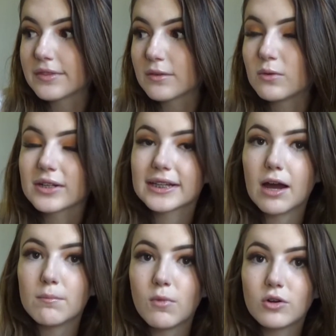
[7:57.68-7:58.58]
well, it's
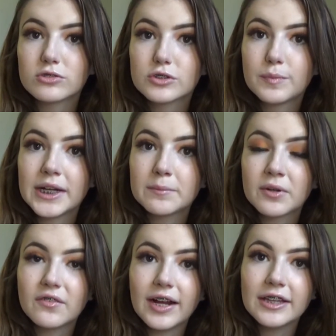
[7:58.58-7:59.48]
not mulch, but
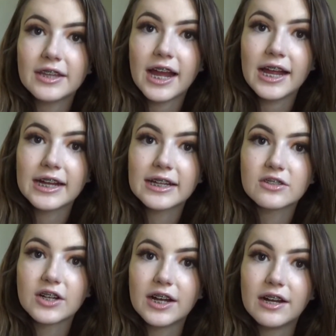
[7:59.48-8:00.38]
provide that
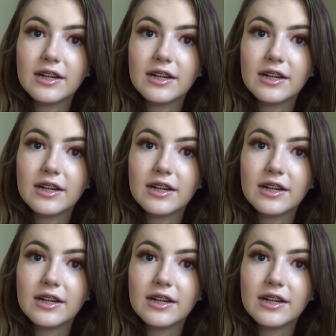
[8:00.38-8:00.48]
extra